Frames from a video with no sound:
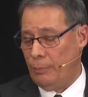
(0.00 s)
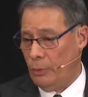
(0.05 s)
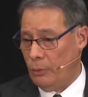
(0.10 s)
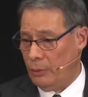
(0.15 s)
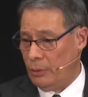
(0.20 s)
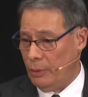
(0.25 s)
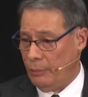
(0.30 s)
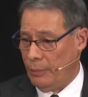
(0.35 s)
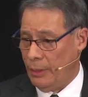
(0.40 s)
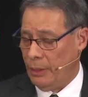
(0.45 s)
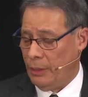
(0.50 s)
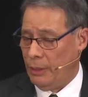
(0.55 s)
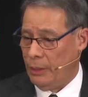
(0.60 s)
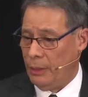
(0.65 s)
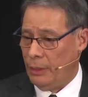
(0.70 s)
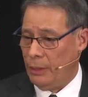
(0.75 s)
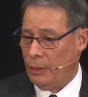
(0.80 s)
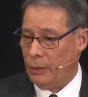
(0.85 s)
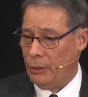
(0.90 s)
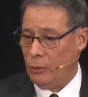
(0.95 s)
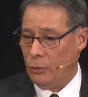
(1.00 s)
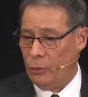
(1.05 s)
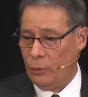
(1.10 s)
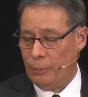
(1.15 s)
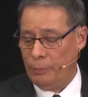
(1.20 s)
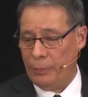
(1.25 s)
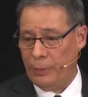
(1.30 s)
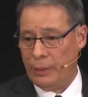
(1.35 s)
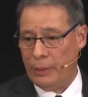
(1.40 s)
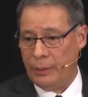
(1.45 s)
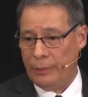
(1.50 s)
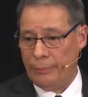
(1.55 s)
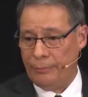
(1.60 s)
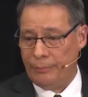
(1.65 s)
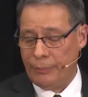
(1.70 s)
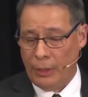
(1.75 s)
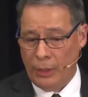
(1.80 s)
reported by the group uh,